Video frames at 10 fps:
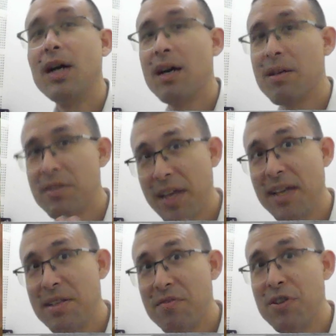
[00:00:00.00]

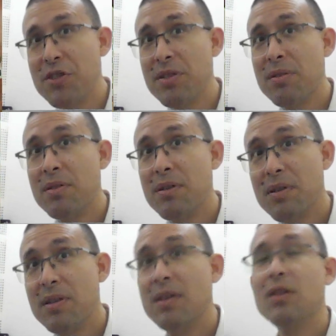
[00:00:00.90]
second inversion
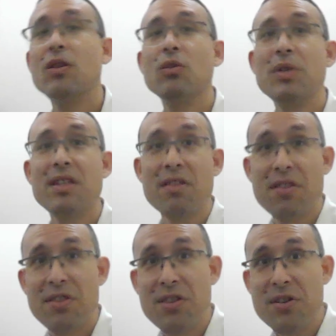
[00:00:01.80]
with the
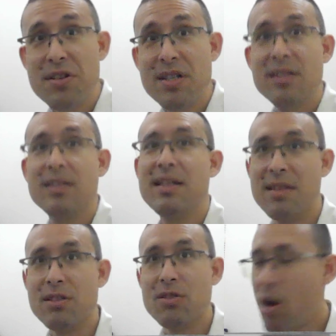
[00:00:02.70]
3rd in
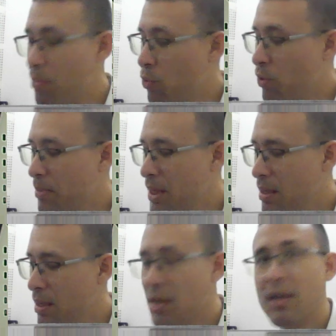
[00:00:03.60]
the top will be
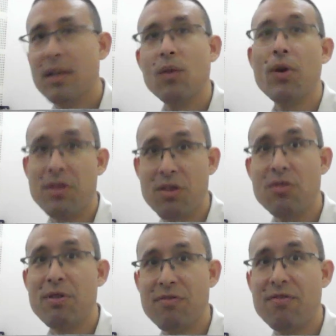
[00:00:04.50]
1,
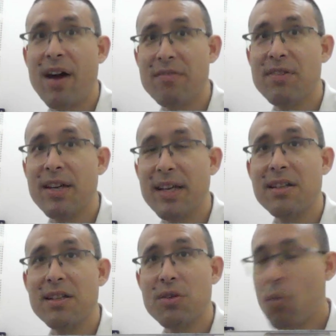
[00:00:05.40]
3, 5, again
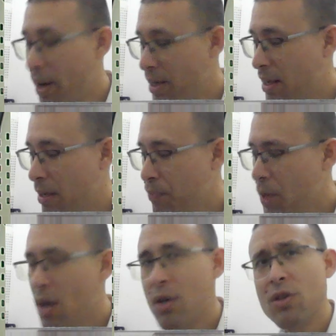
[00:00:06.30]
in the right hand.
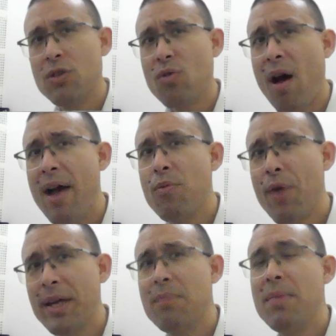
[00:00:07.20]
So I
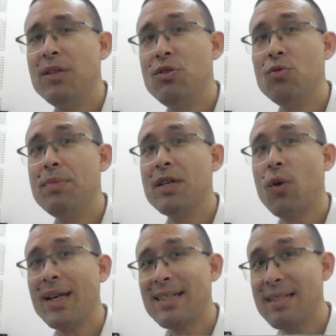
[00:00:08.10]
recommend you be
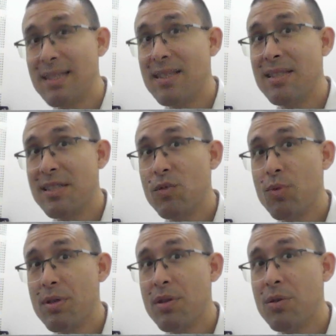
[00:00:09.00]
quite consistent
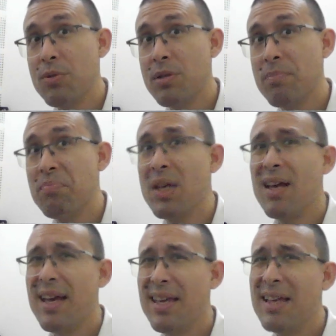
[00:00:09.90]
with those.
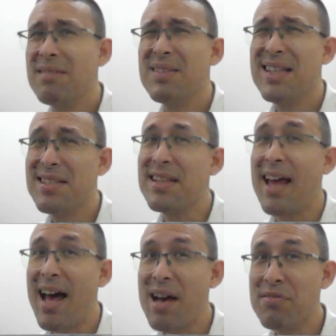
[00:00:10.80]
Again, it doesn't
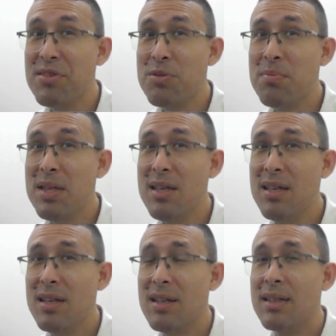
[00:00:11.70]
have to be,
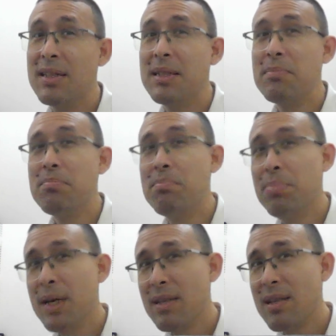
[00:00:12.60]

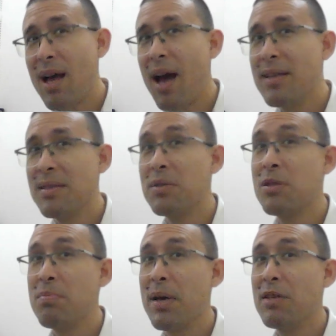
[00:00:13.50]
but I
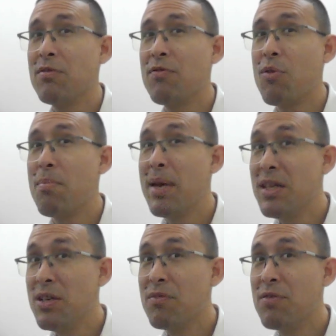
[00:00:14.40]
suspect for
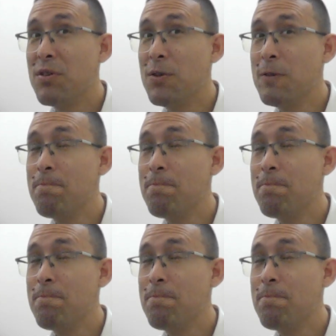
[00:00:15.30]
many of you,